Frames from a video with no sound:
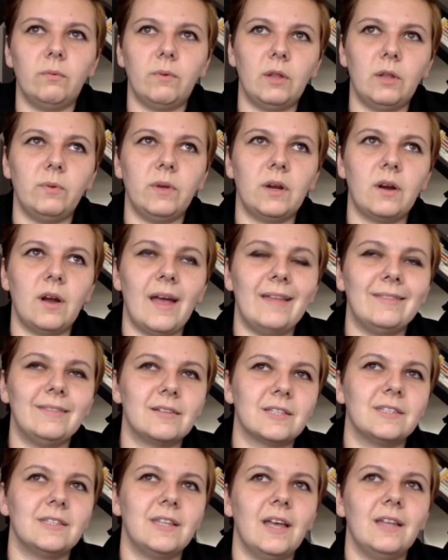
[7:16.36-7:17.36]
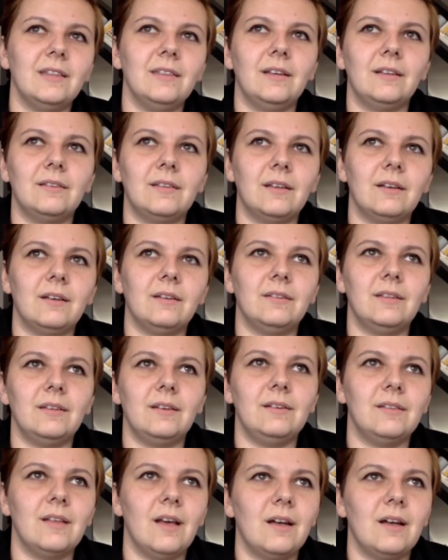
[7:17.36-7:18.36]
are understanding the
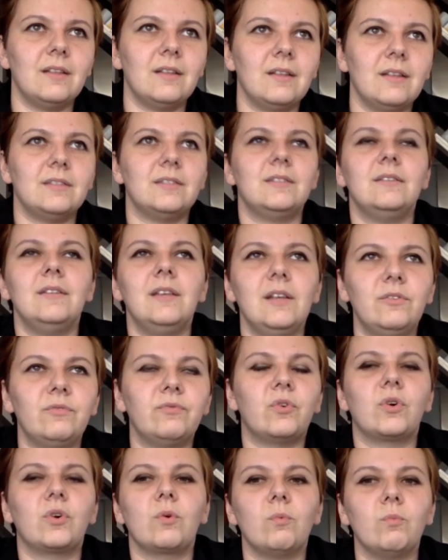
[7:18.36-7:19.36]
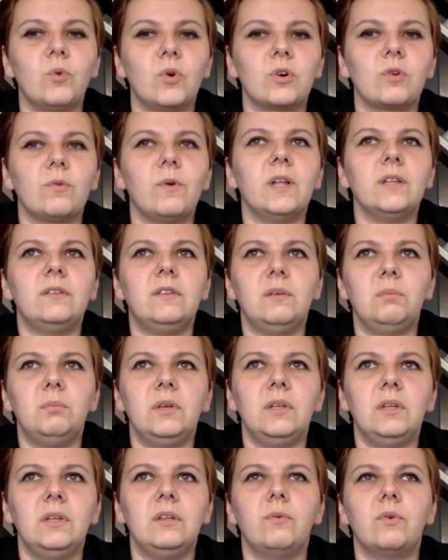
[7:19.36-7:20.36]
enhanced need for more quality
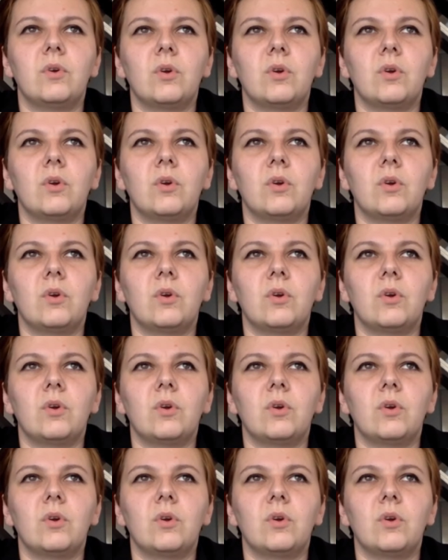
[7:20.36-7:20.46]
media,